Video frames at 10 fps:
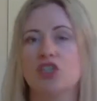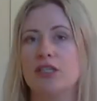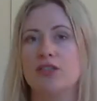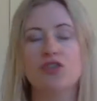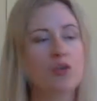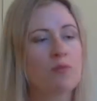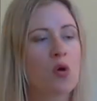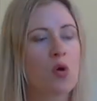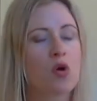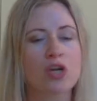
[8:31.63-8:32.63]
She's super
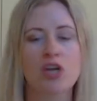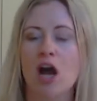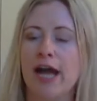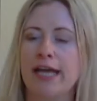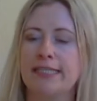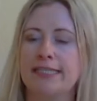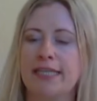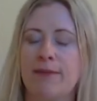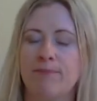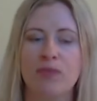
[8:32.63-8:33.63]
organized,
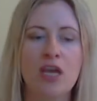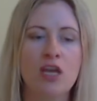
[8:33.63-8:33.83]
and